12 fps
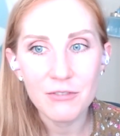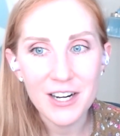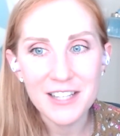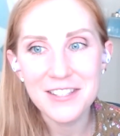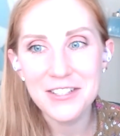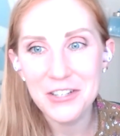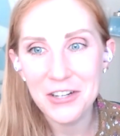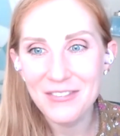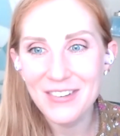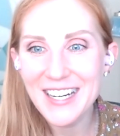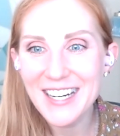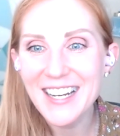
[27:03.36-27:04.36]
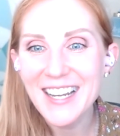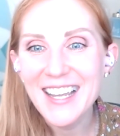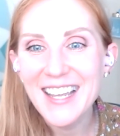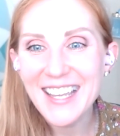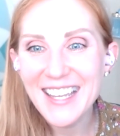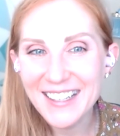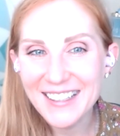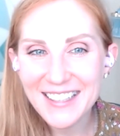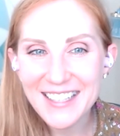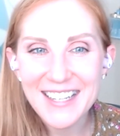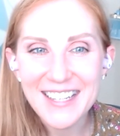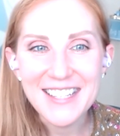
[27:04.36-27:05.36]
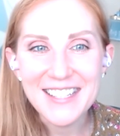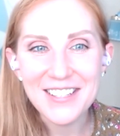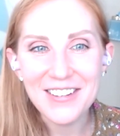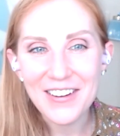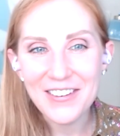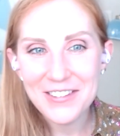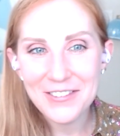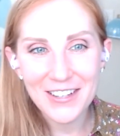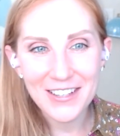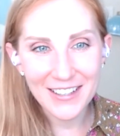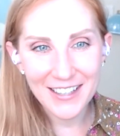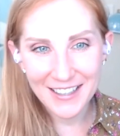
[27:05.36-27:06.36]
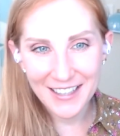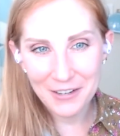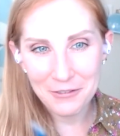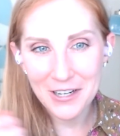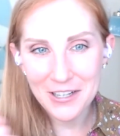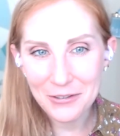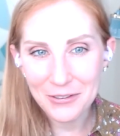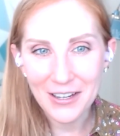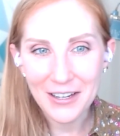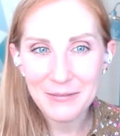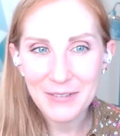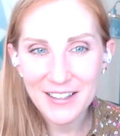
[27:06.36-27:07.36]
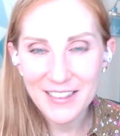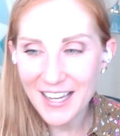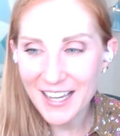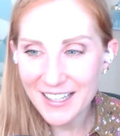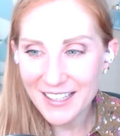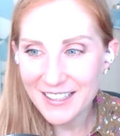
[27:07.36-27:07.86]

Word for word: France, Germany, Italy. So I was wondering like what you thought about that.